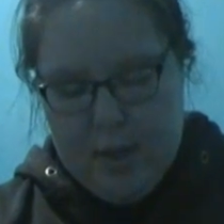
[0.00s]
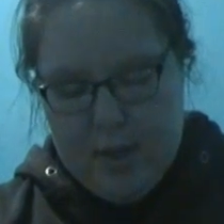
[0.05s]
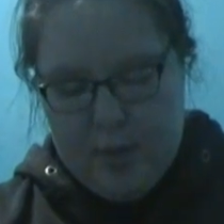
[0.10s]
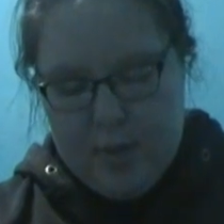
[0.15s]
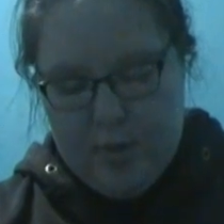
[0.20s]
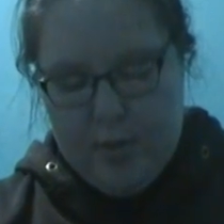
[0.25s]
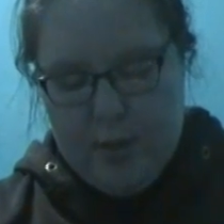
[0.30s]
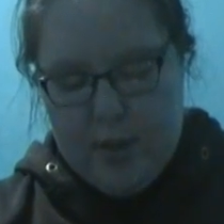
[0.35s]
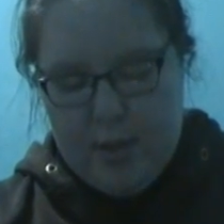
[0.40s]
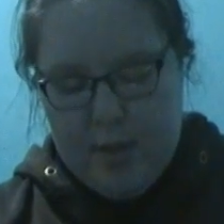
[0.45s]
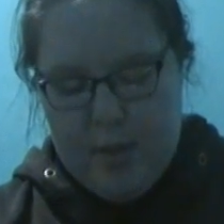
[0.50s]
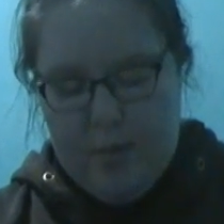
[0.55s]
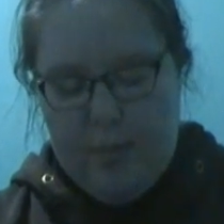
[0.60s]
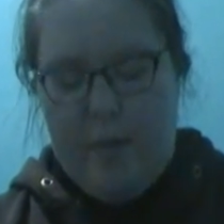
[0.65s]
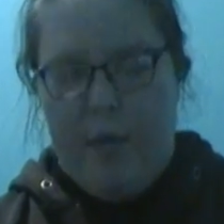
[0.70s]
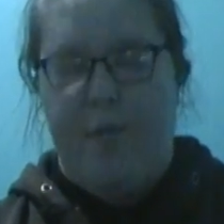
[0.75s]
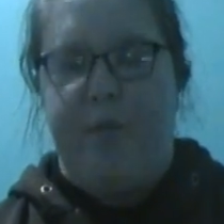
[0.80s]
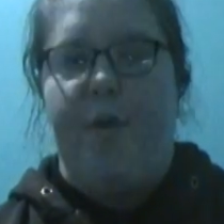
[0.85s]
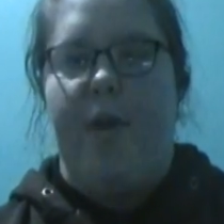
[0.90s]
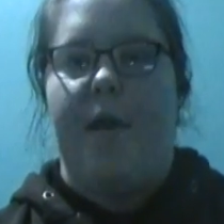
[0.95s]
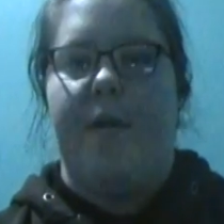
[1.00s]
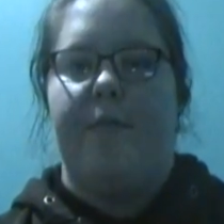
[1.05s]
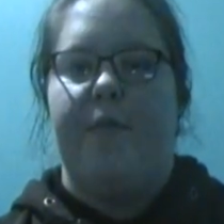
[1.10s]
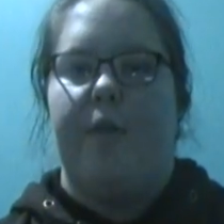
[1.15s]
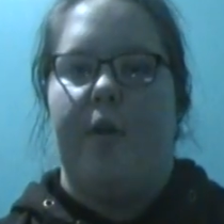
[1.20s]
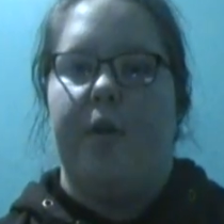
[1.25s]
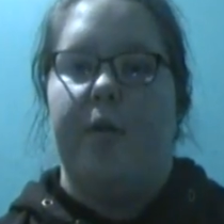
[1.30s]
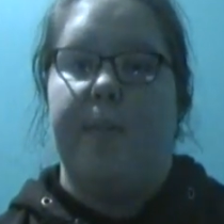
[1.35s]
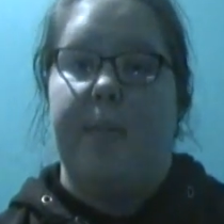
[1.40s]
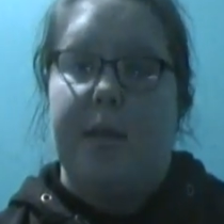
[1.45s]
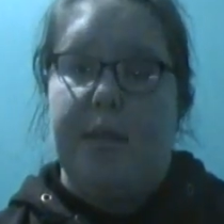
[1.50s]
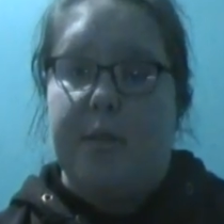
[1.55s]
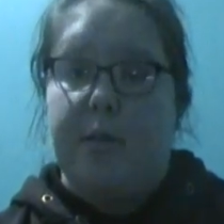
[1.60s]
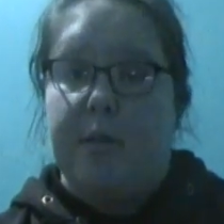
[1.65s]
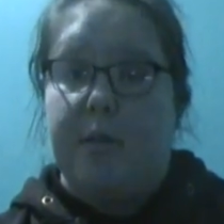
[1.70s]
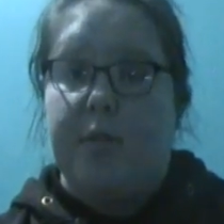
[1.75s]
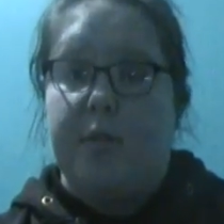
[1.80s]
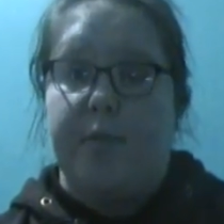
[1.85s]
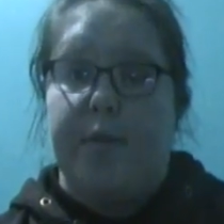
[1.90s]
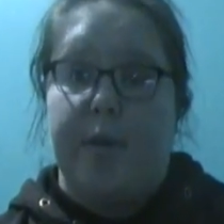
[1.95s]
Ezrin isn't a big fan of dark
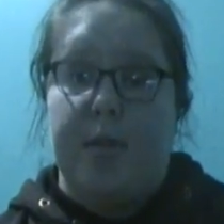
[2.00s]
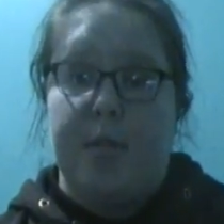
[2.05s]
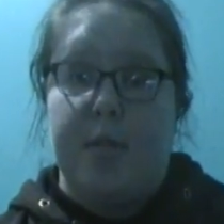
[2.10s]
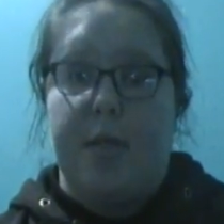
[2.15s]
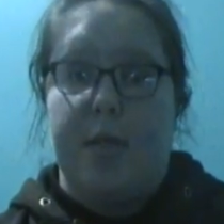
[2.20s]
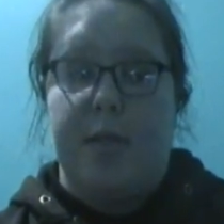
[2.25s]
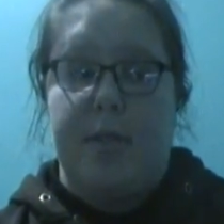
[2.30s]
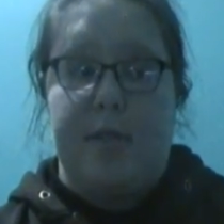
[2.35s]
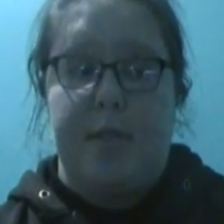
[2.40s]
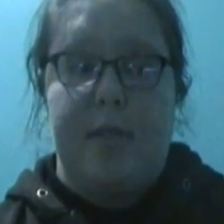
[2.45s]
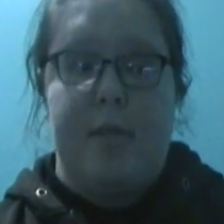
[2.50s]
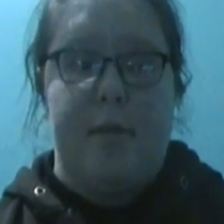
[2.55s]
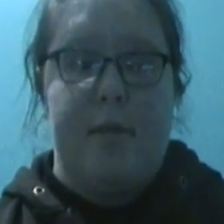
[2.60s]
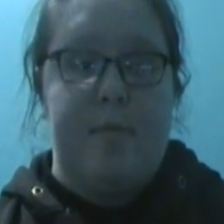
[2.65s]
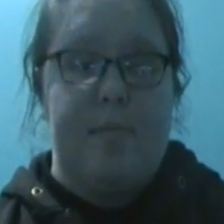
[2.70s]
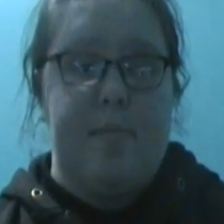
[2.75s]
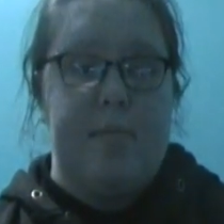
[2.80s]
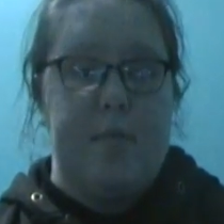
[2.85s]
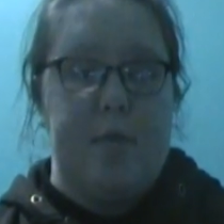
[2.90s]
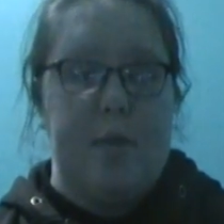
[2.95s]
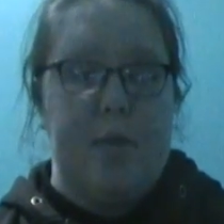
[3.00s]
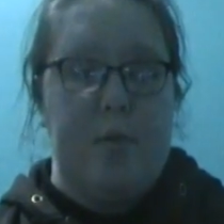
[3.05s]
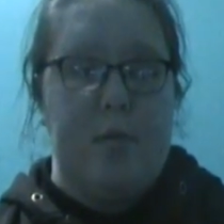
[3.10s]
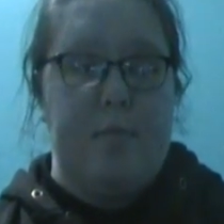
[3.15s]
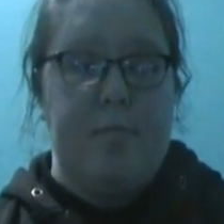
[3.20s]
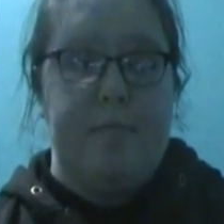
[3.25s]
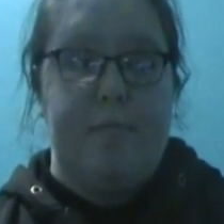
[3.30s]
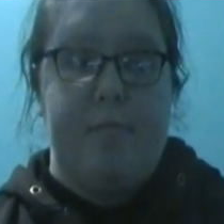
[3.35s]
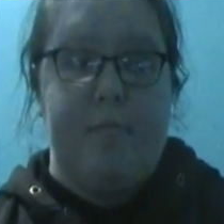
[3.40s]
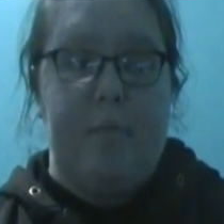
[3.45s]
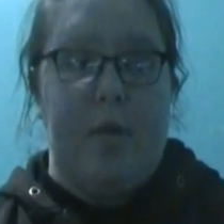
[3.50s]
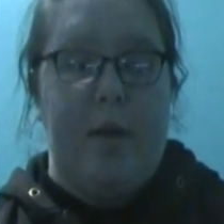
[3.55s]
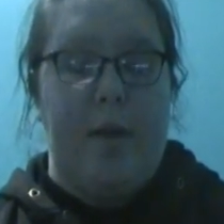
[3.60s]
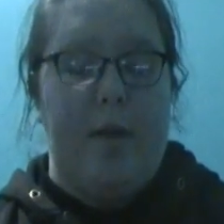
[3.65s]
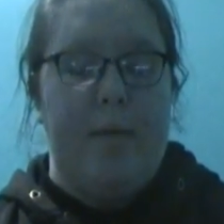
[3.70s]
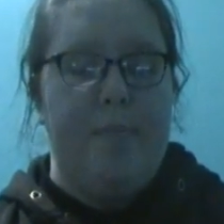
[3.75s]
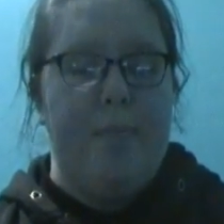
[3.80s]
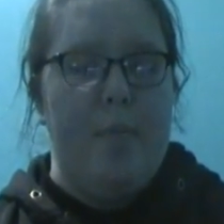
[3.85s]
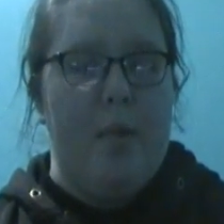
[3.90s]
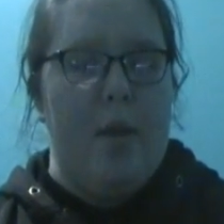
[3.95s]
magic, as far as I can tell, so,
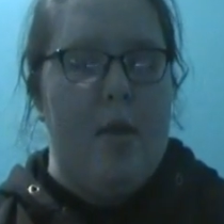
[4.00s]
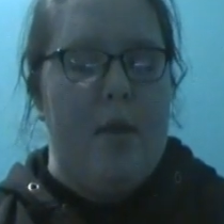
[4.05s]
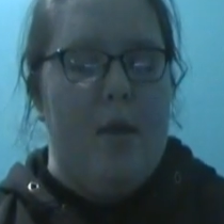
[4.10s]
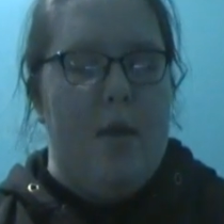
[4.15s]
yeah.